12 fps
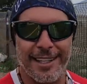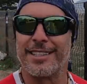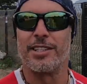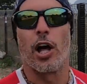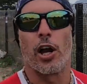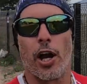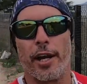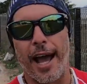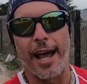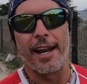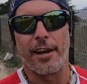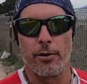It's not on
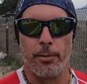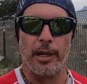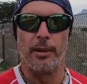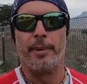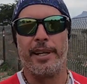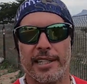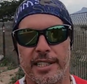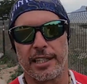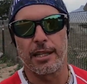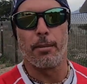900 millimeters at